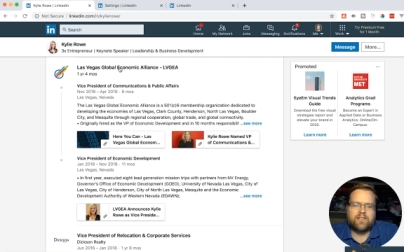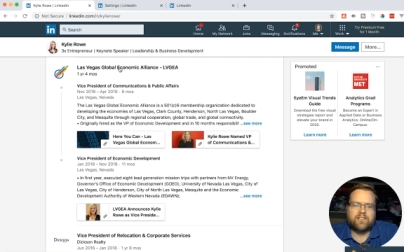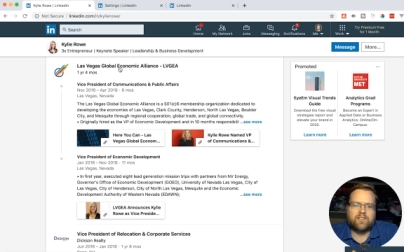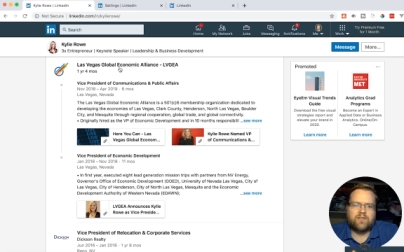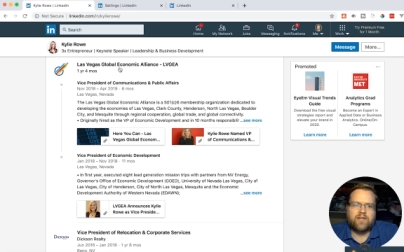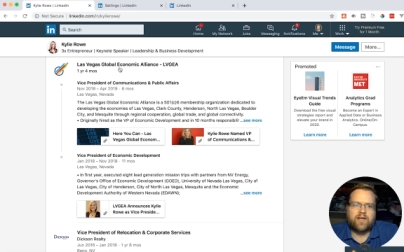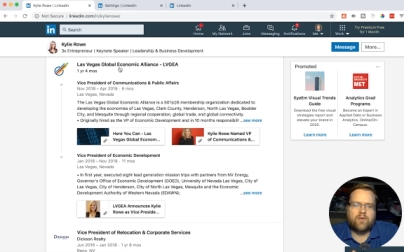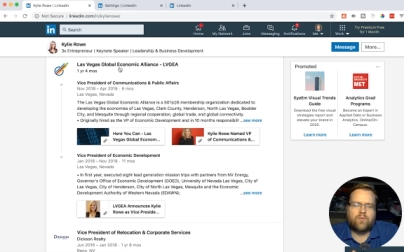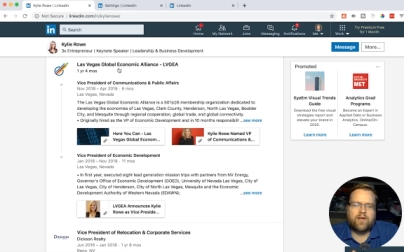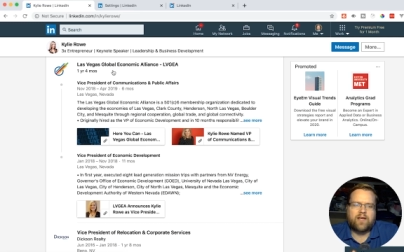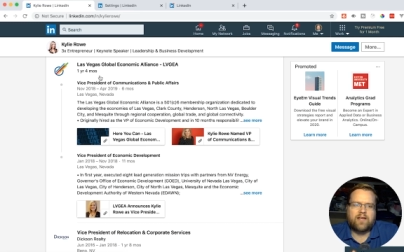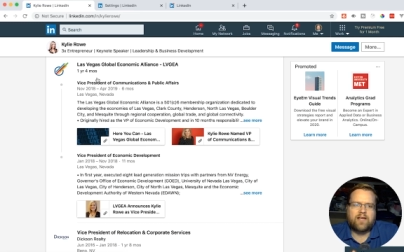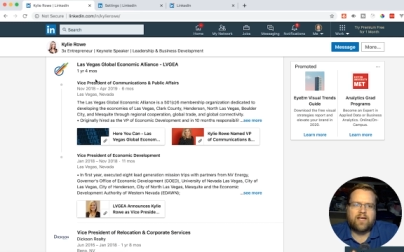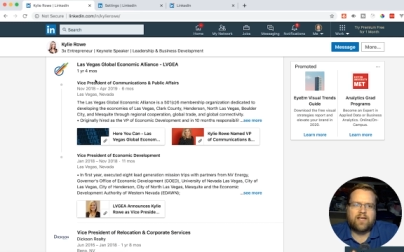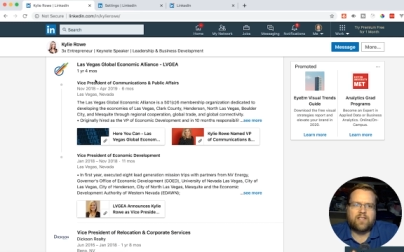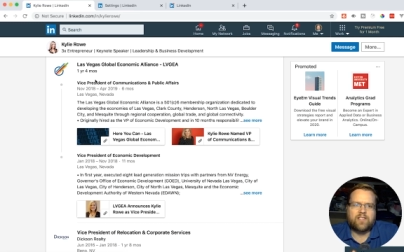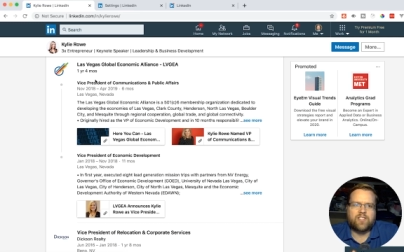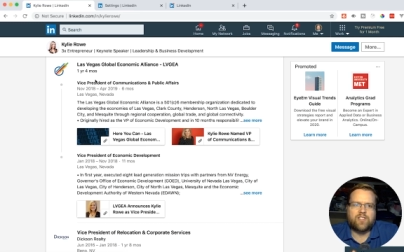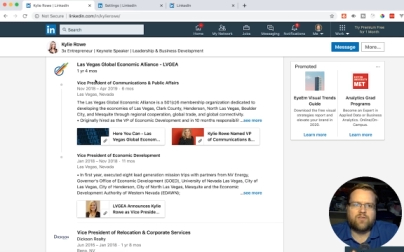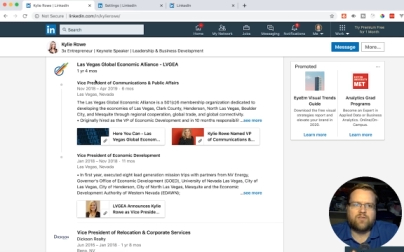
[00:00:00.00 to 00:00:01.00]
So that way it
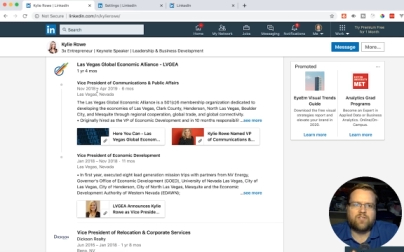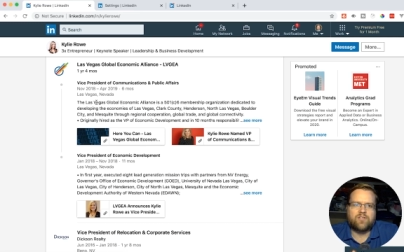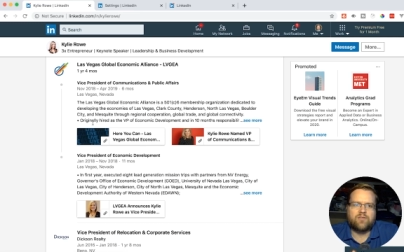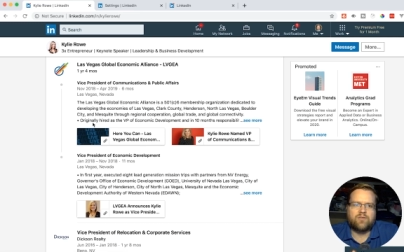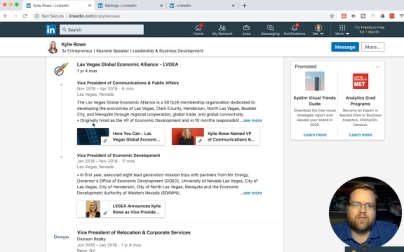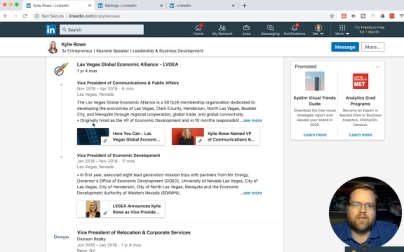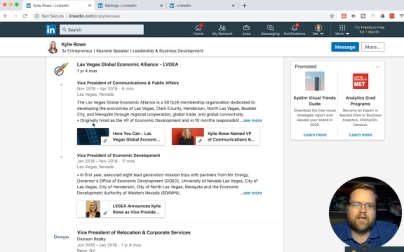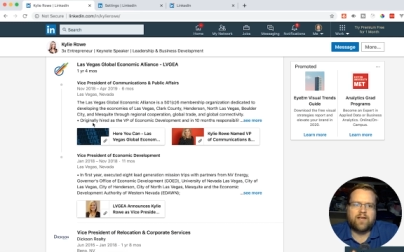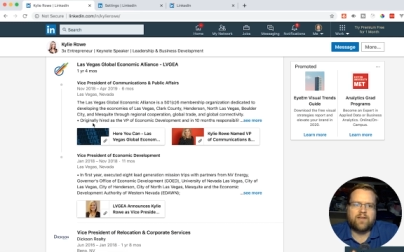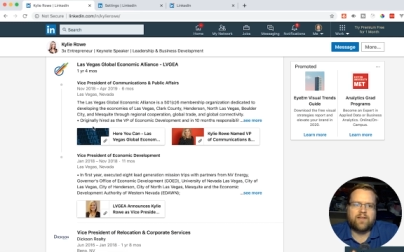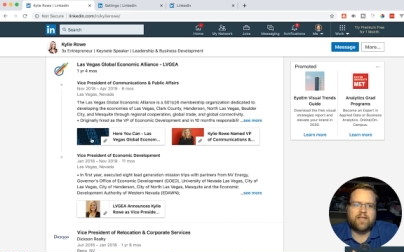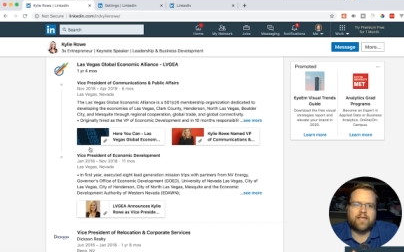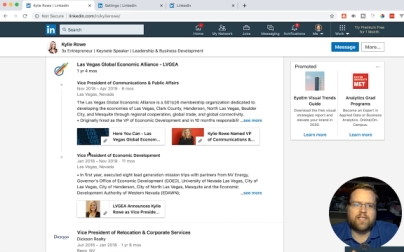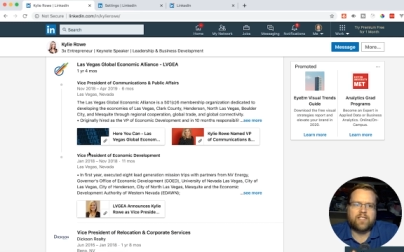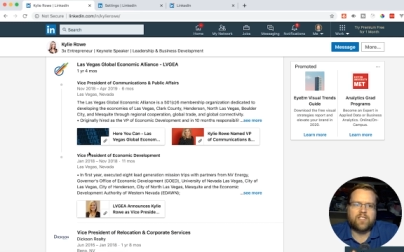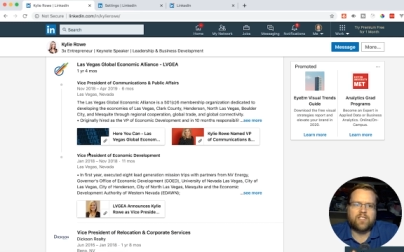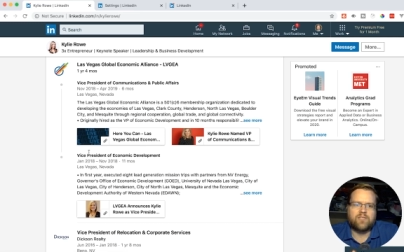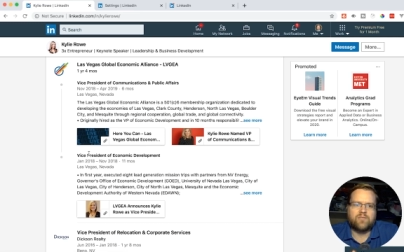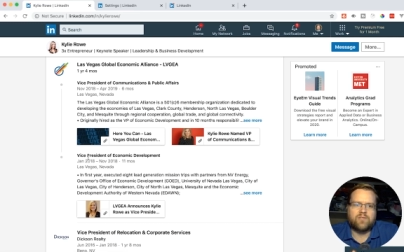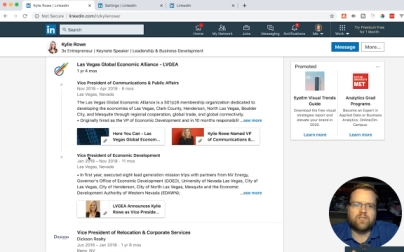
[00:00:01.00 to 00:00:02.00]
kind of shows you not that
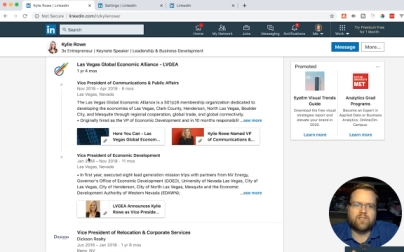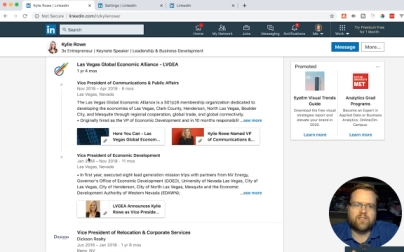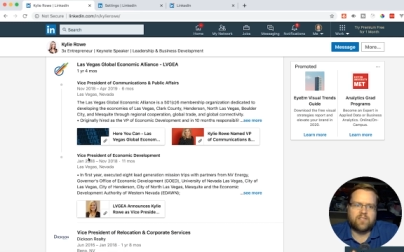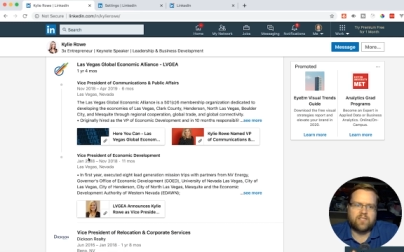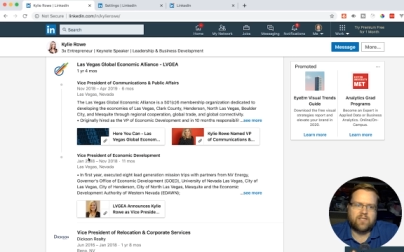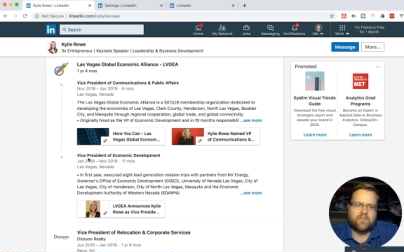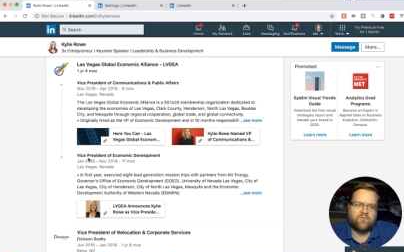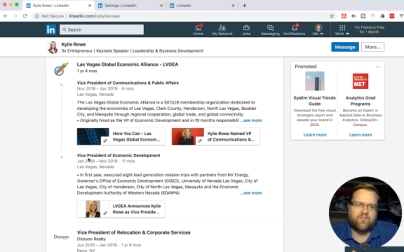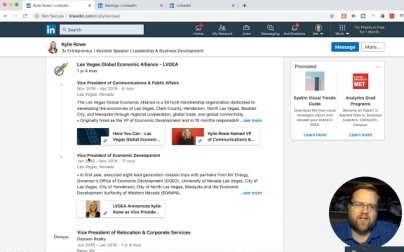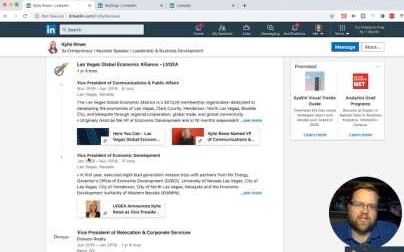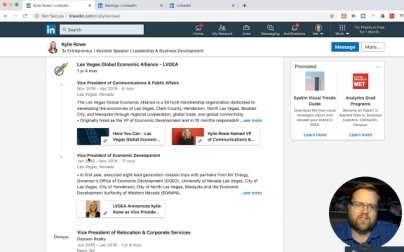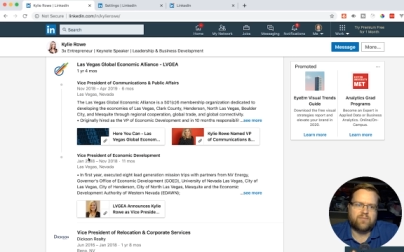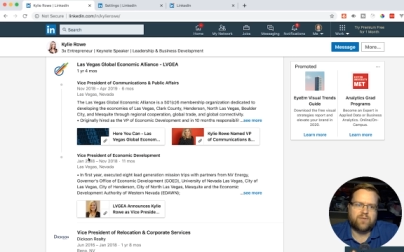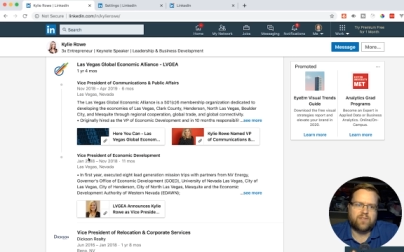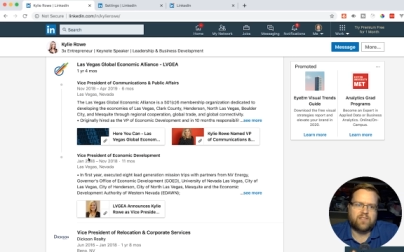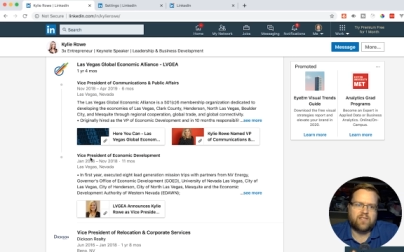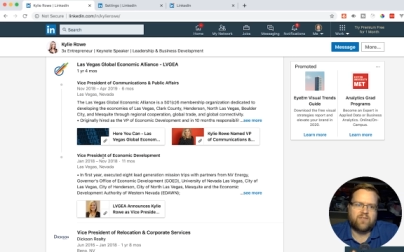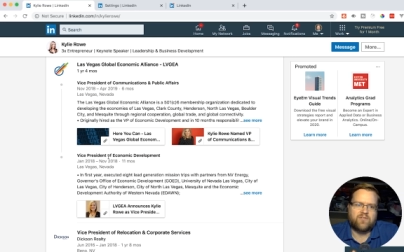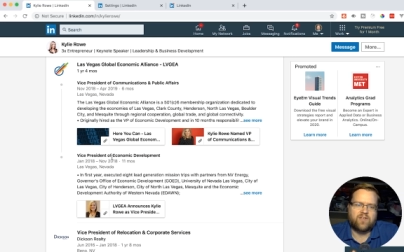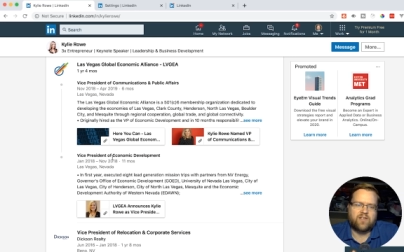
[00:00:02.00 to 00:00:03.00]
she just did vice
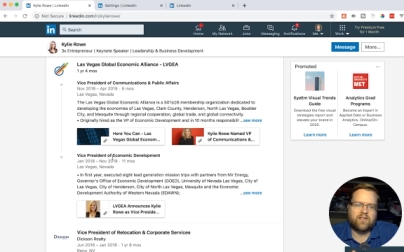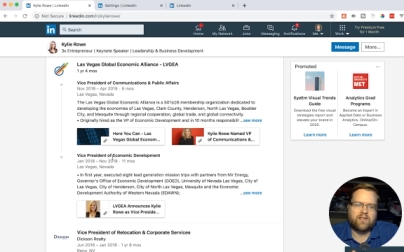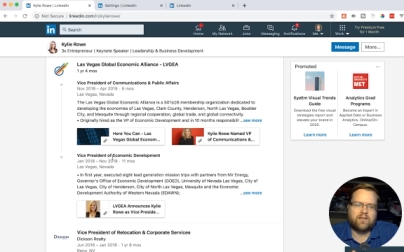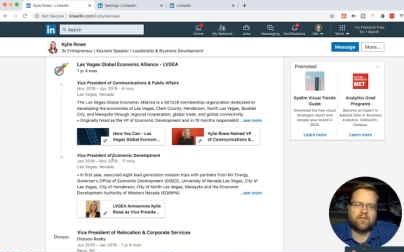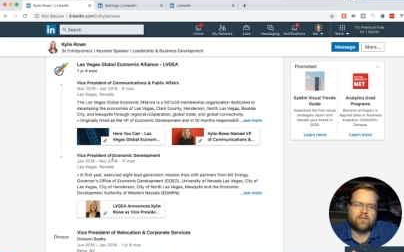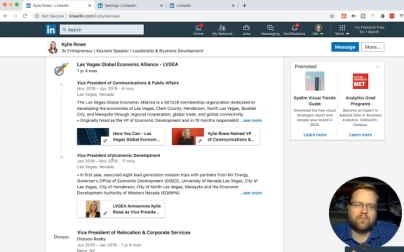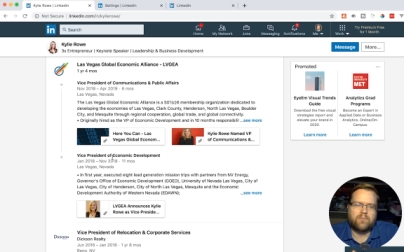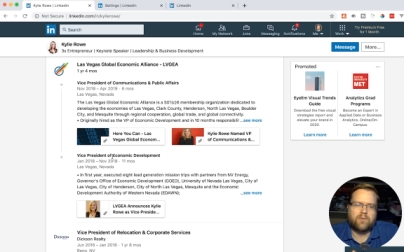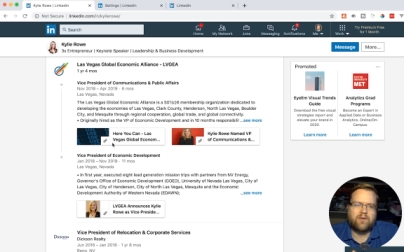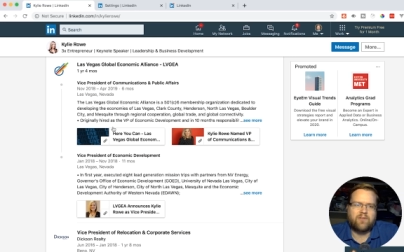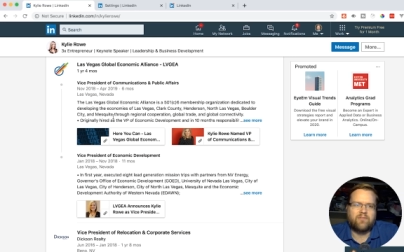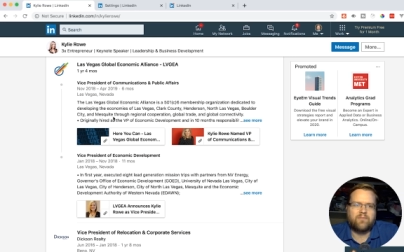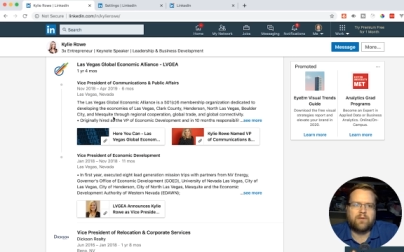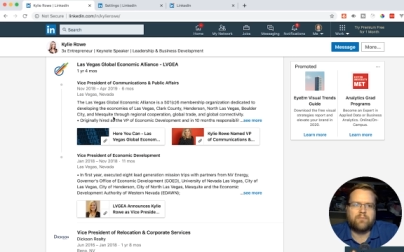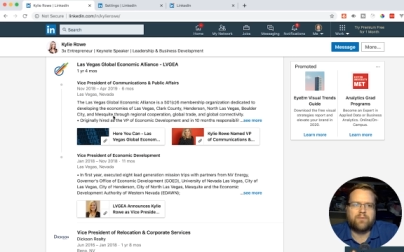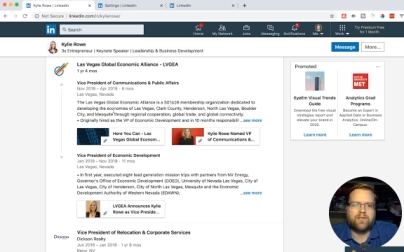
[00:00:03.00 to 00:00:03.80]
president of economic development,